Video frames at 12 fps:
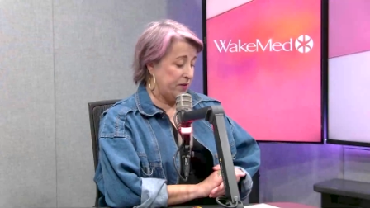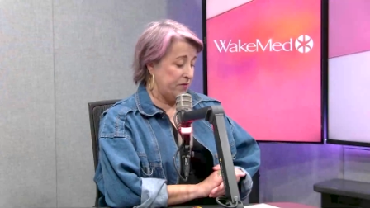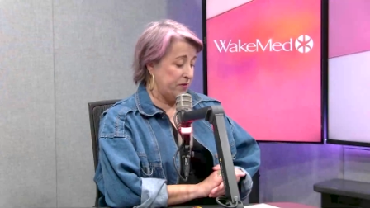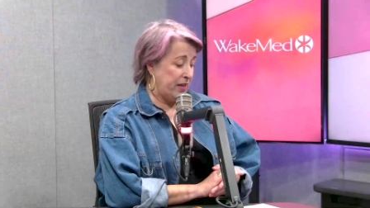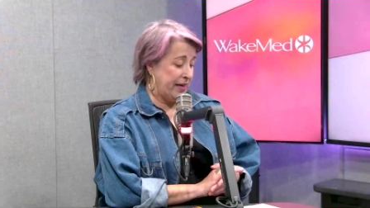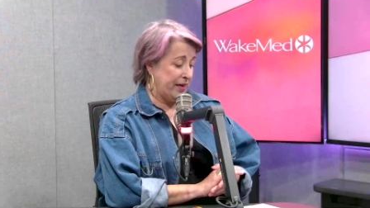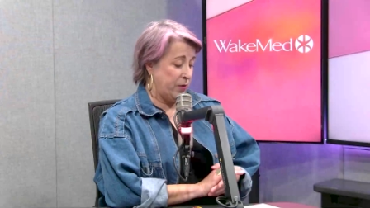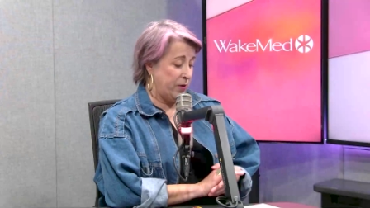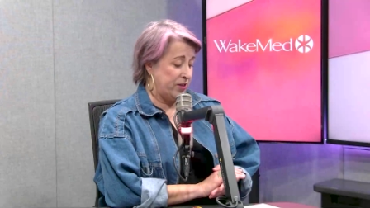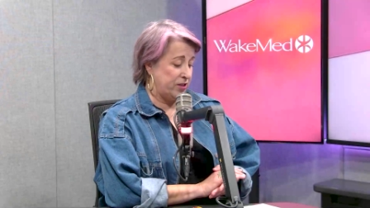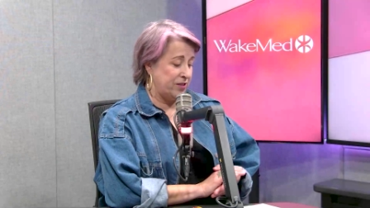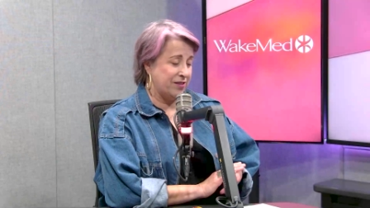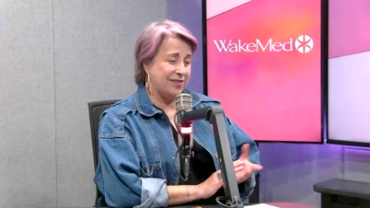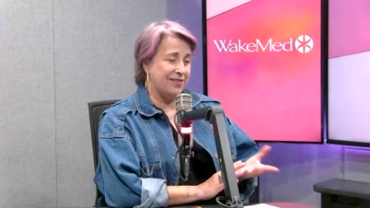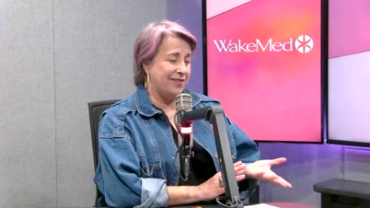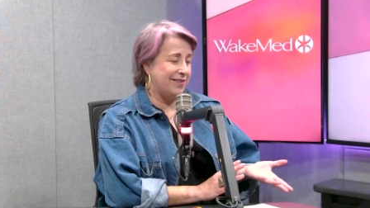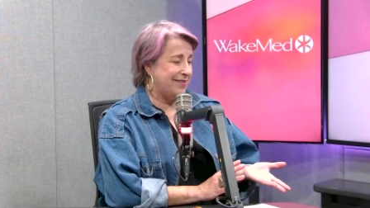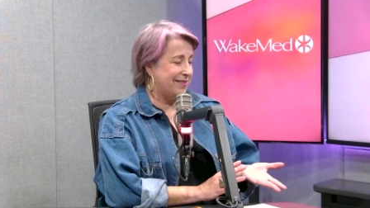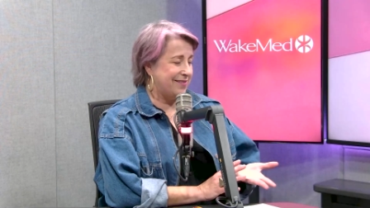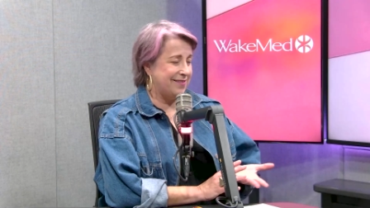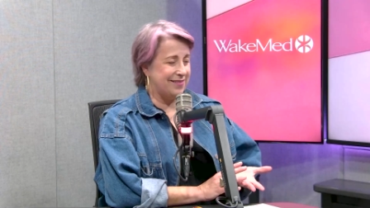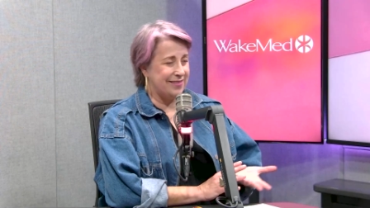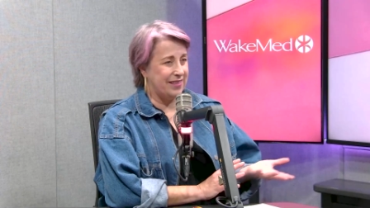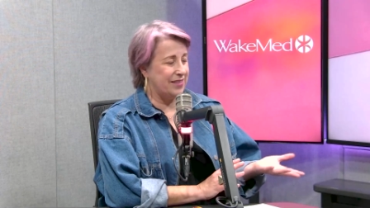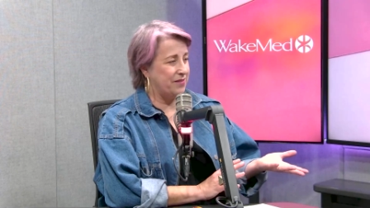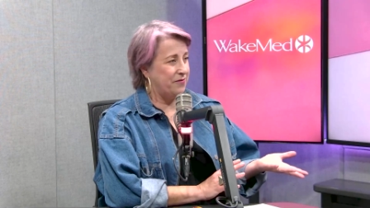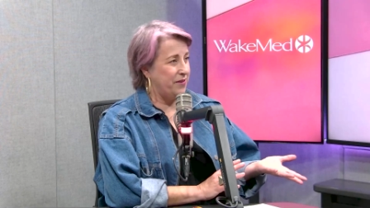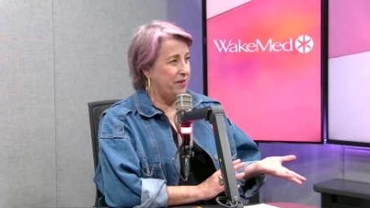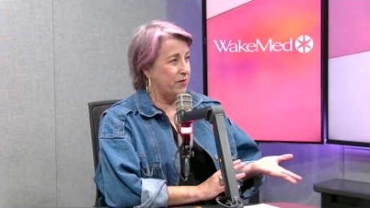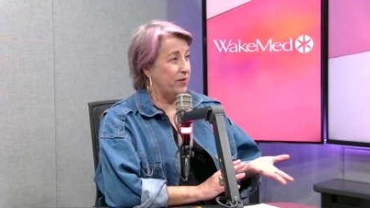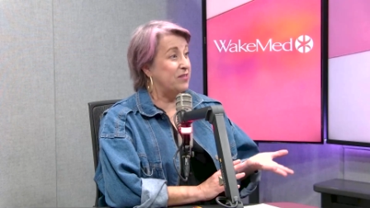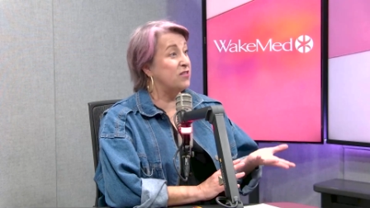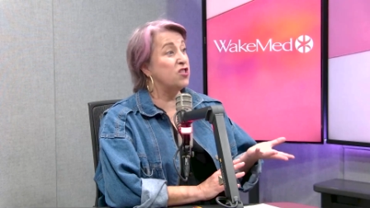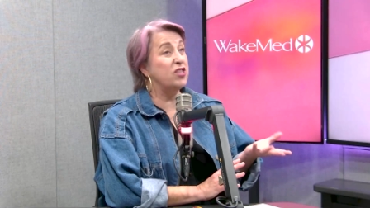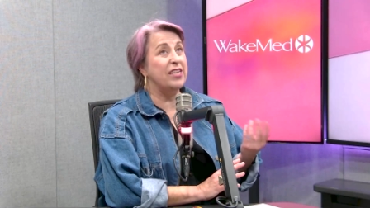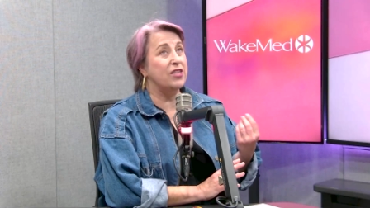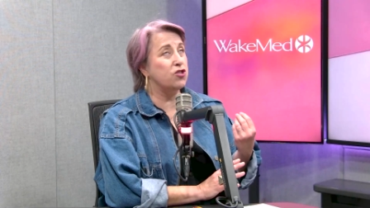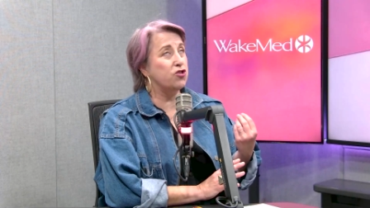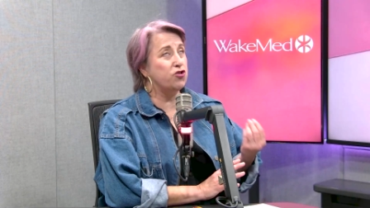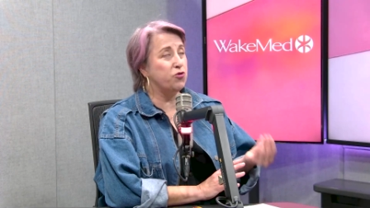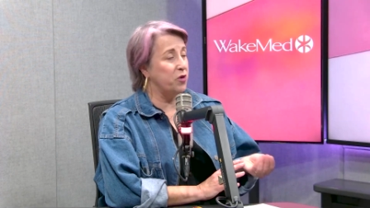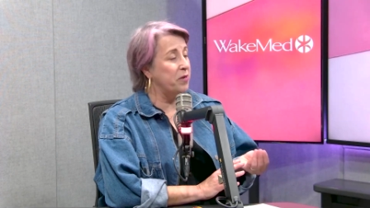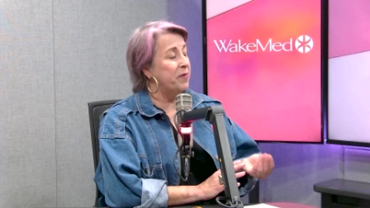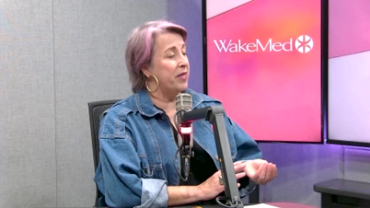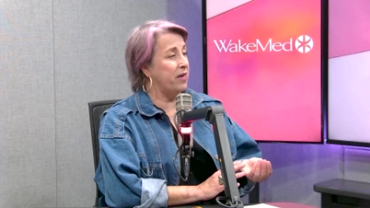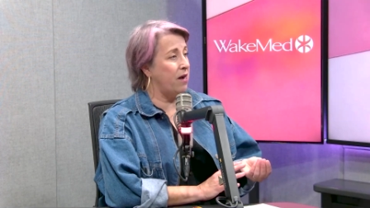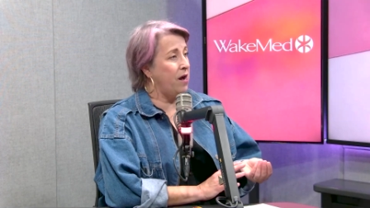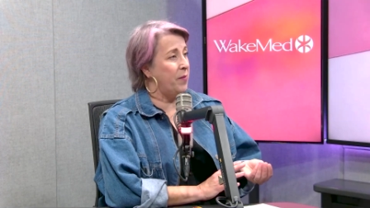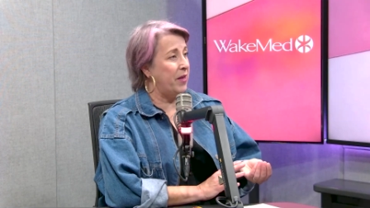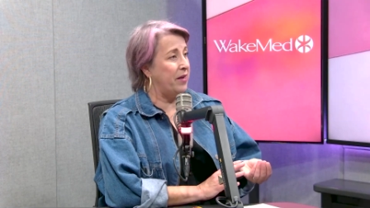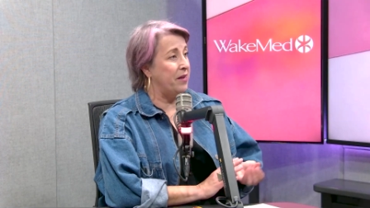of any questions because, it's just like it's a fever. It's extremely common.